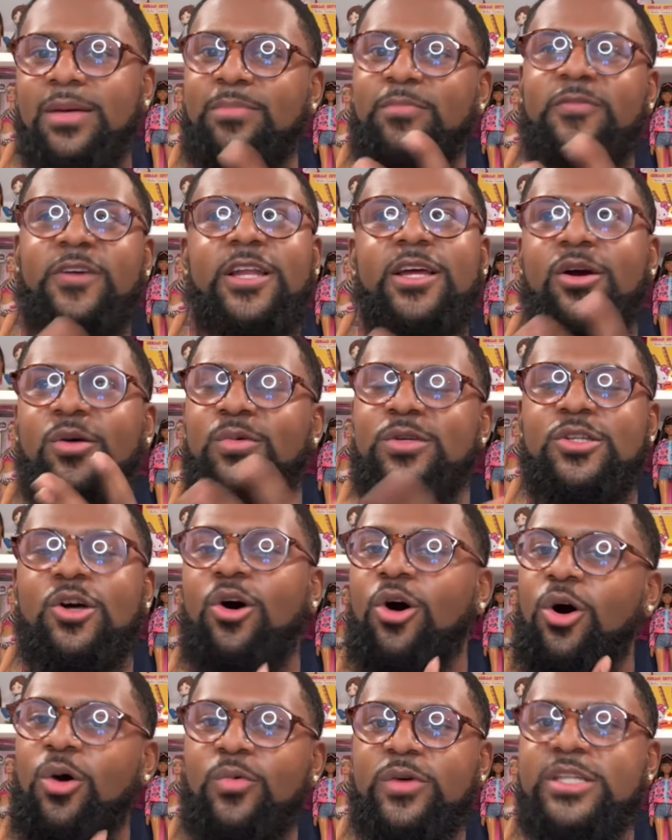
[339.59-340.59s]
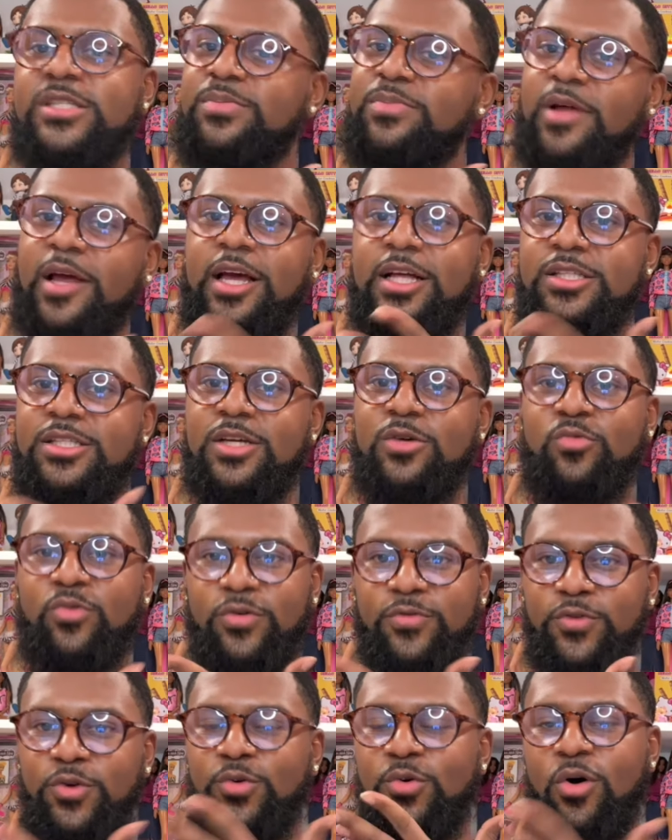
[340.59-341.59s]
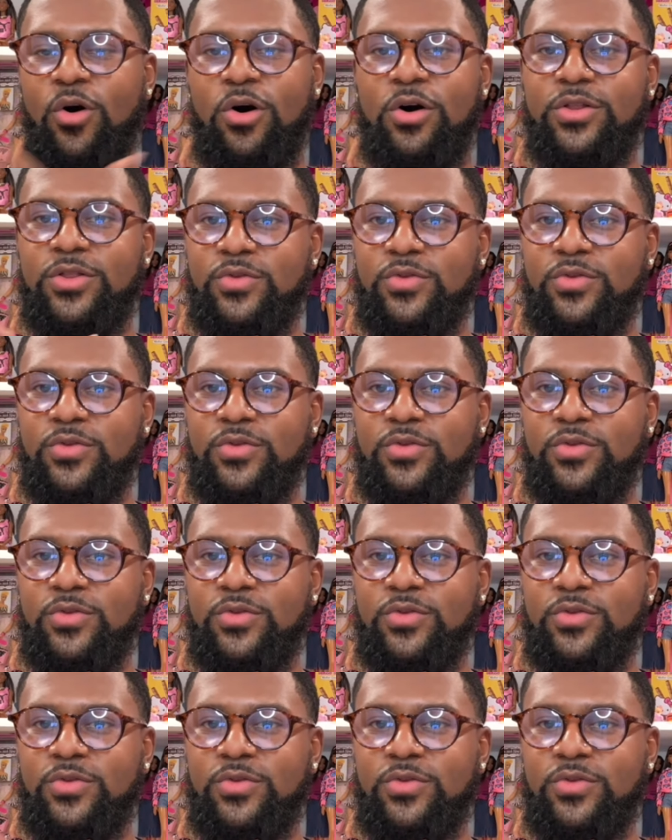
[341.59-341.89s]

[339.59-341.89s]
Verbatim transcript: video was always planned to review all